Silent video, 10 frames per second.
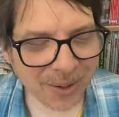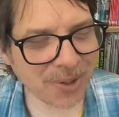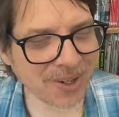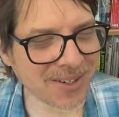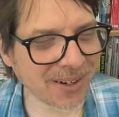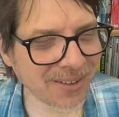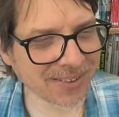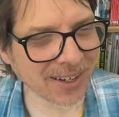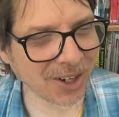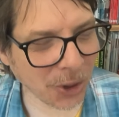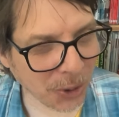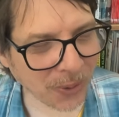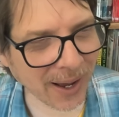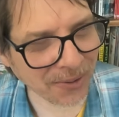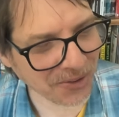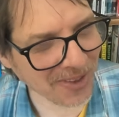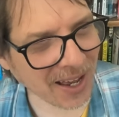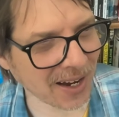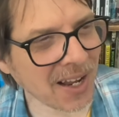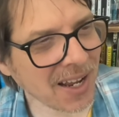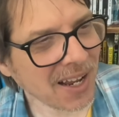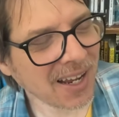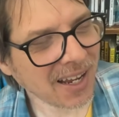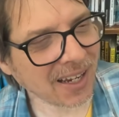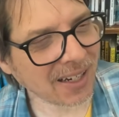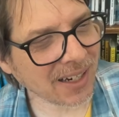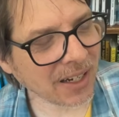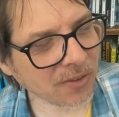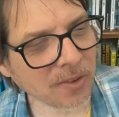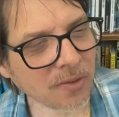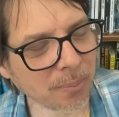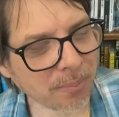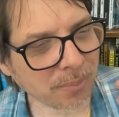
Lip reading: which I was like, oh, how is that? And since